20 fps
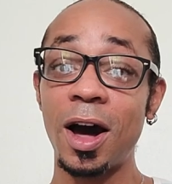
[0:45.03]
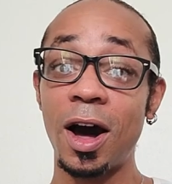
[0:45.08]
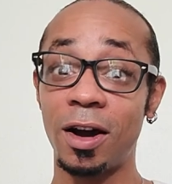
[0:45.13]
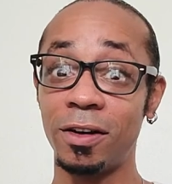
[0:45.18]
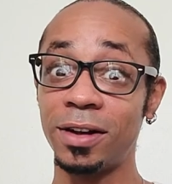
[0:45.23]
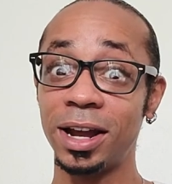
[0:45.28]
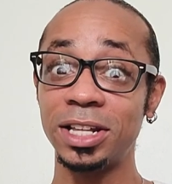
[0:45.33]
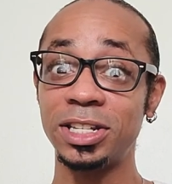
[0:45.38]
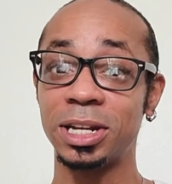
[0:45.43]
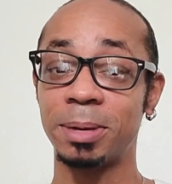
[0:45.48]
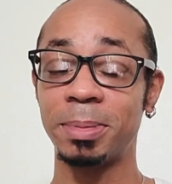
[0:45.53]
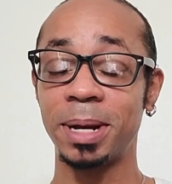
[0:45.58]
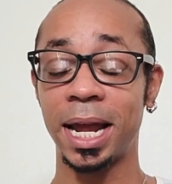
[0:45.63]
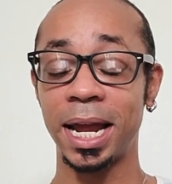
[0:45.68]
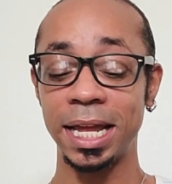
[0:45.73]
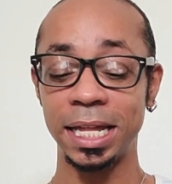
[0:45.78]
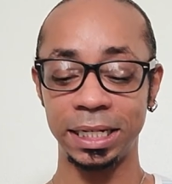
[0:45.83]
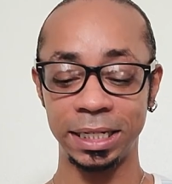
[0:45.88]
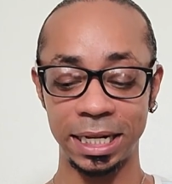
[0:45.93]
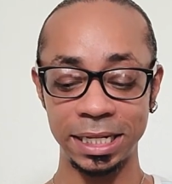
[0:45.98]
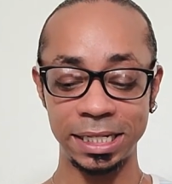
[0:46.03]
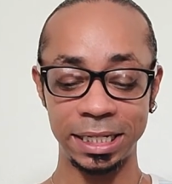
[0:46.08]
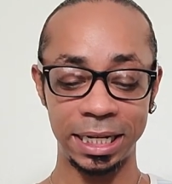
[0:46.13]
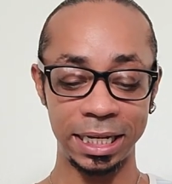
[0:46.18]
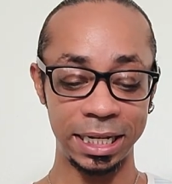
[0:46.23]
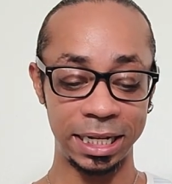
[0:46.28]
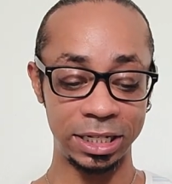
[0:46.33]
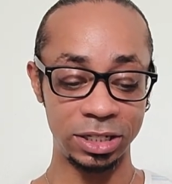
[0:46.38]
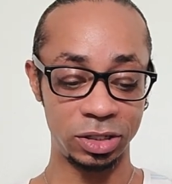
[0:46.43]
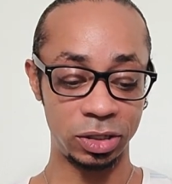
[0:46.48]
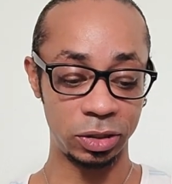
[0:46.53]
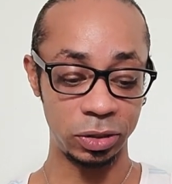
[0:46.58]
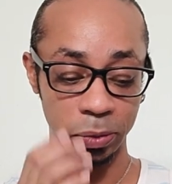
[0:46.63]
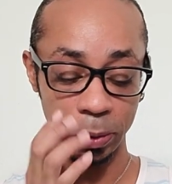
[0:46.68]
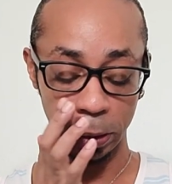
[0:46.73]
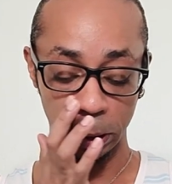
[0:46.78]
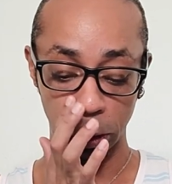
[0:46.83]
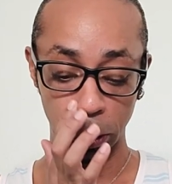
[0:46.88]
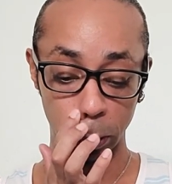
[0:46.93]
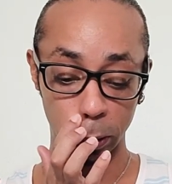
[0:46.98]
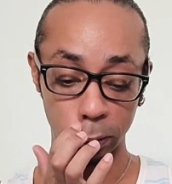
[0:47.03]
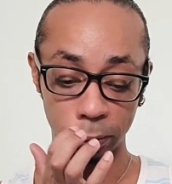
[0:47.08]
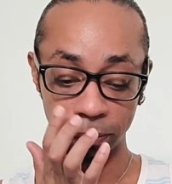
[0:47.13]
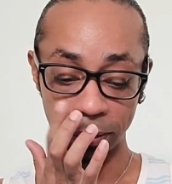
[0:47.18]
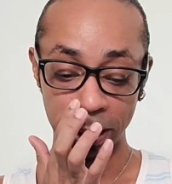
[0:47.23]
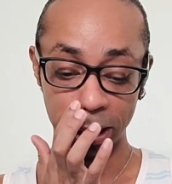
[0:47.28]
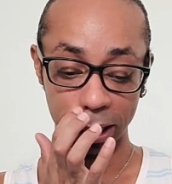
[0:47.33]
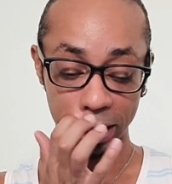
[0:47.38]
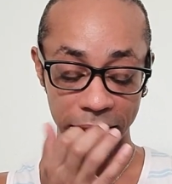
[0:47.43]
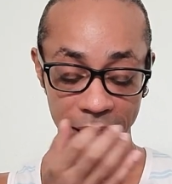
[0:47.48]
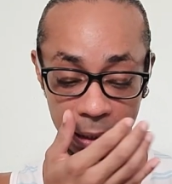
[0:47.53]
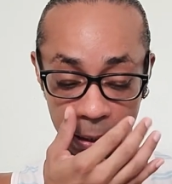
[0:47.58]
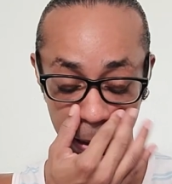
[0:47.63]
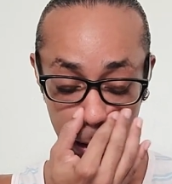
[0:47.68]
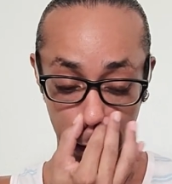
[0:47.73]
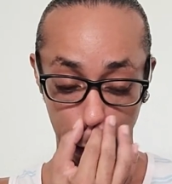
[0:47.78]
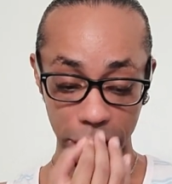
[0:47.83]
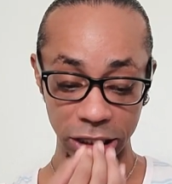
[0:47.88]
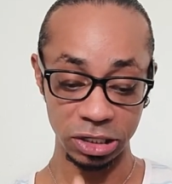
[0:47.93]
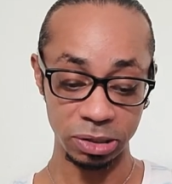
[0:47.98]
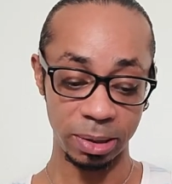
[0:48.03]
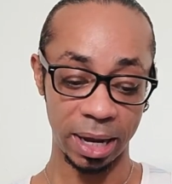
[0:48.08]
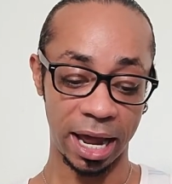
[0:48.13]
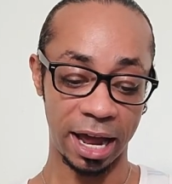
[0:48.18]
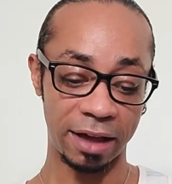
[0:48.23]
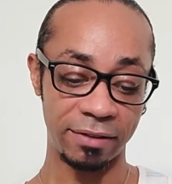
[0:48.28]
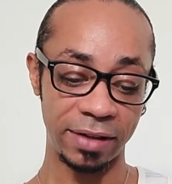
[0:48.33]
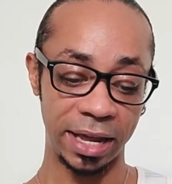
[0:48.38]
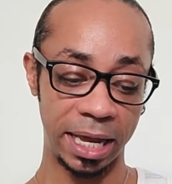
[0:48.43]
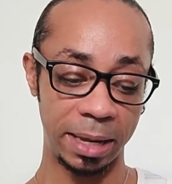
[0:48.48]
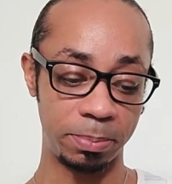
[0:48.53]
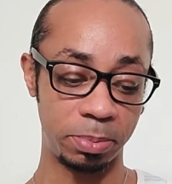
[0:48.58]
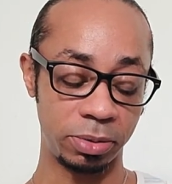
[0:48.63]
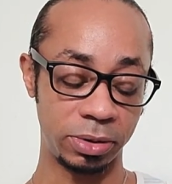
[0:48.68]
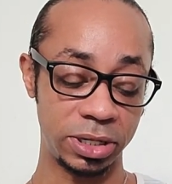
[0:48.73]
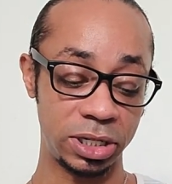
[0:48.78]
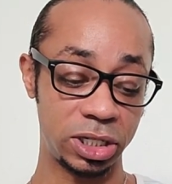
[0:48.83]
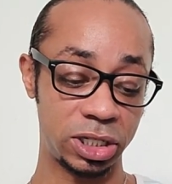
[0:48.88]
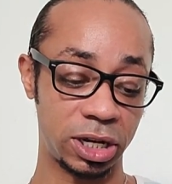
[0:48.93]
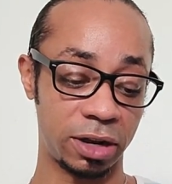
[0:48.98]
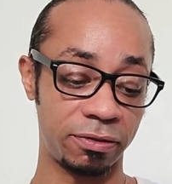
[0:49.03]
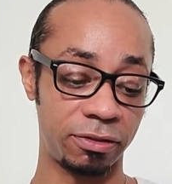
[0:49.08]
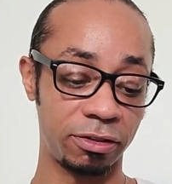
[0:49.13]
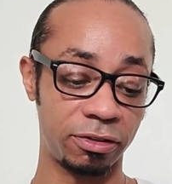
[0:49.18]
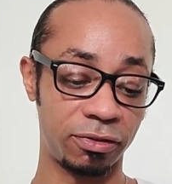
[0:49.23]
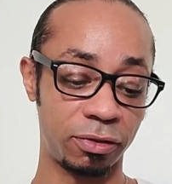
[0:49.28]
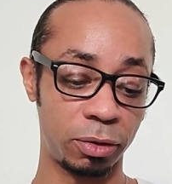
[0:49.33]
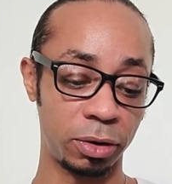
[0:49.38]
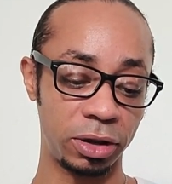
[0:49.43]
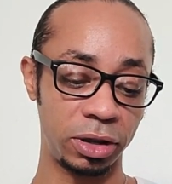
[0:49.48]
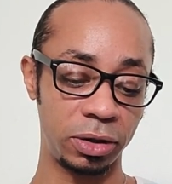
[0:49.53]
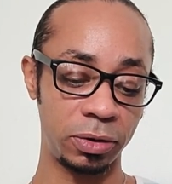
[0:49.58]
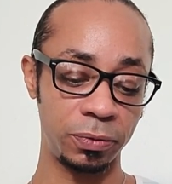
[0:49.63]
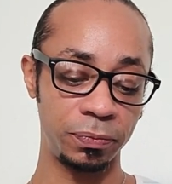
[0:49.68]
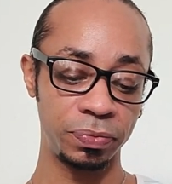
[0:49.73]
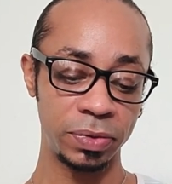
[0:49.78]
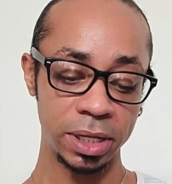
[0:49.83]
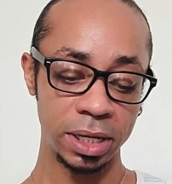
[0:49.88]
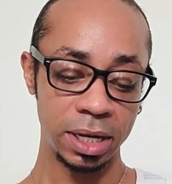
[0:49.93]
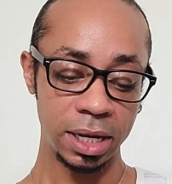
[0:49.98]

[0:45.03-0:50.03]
All right, Gemini, let's get into your reading here. I do have a pre-shuffle for you.